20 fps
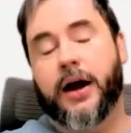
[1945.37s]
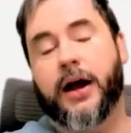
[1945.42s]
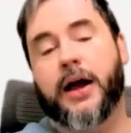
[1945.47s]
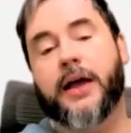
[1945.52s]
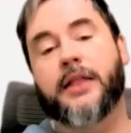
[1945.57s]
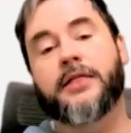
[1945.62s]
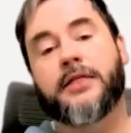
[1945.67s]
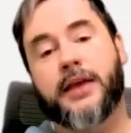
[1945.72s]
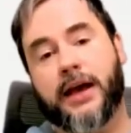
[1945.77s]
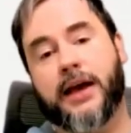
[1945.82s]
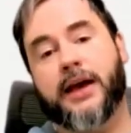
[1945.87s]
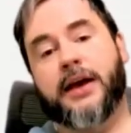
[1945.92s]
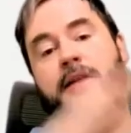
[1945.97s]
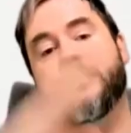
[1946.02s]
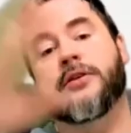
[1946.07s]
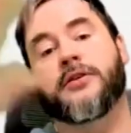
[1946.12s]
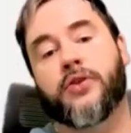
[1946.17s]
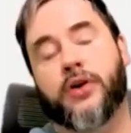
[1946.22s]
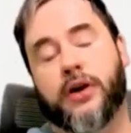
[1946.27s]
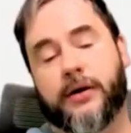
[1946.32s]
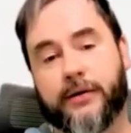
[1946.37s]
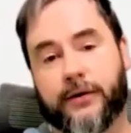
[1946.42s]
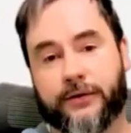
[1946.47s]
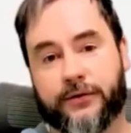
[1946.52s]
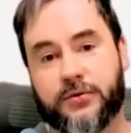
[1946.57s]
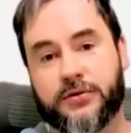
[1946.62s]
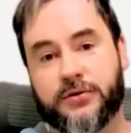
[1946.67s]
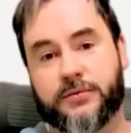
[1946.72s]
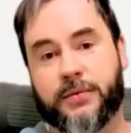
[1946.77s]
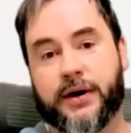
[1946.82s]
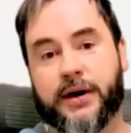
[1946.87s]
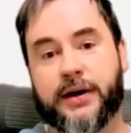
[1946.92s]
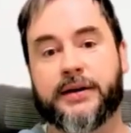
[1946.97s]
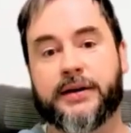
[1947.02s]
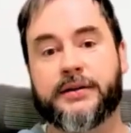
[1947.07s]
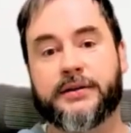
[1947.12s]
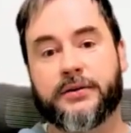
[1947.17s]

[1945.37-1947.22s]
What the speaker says: and then you have a FuseBase.